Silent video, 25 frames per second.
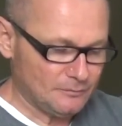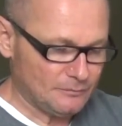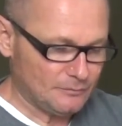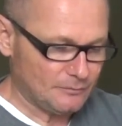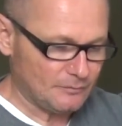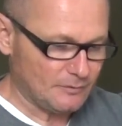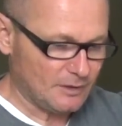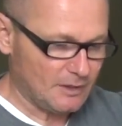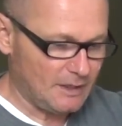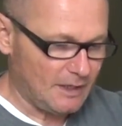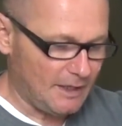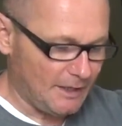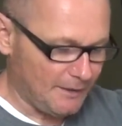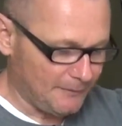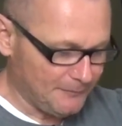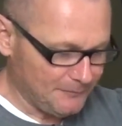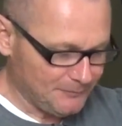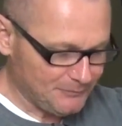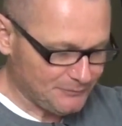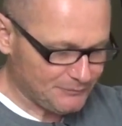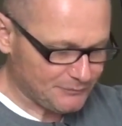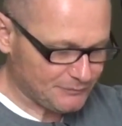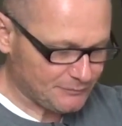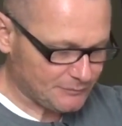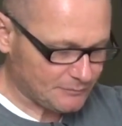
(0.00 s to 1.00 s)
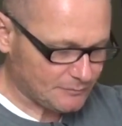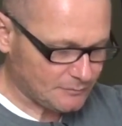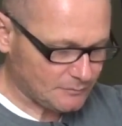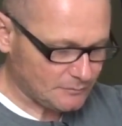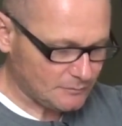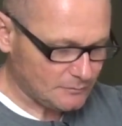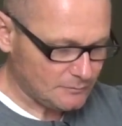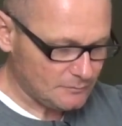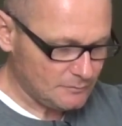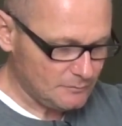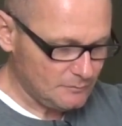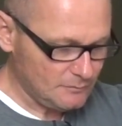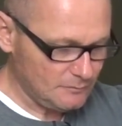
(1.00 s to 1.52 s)
Okay,
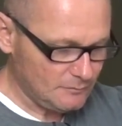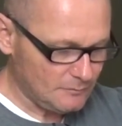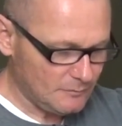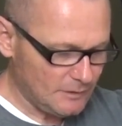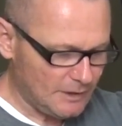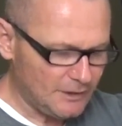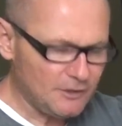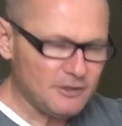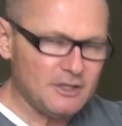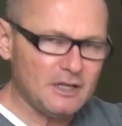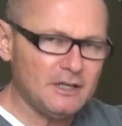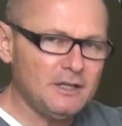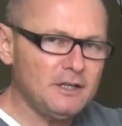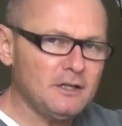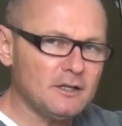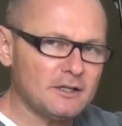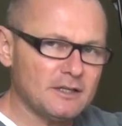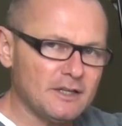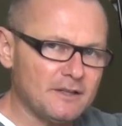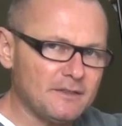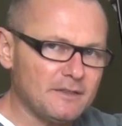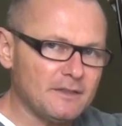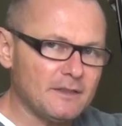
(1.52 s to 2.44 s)
and you can hear that